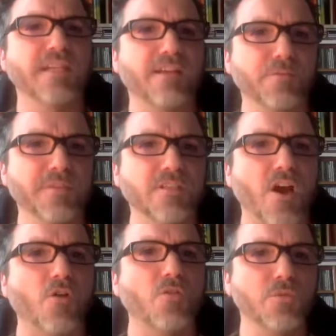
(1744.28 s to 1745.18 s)
a government
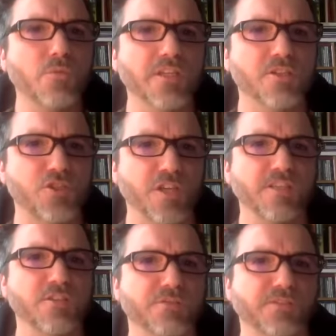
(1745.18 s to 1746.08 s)
only when a
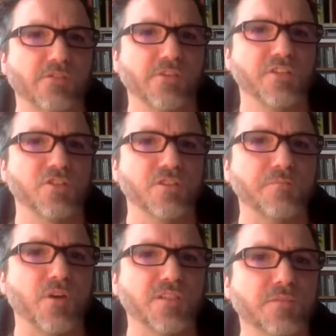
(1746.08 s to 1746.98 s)
change of direction is
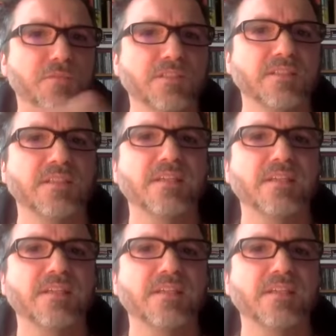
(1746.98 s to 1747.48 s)
possible.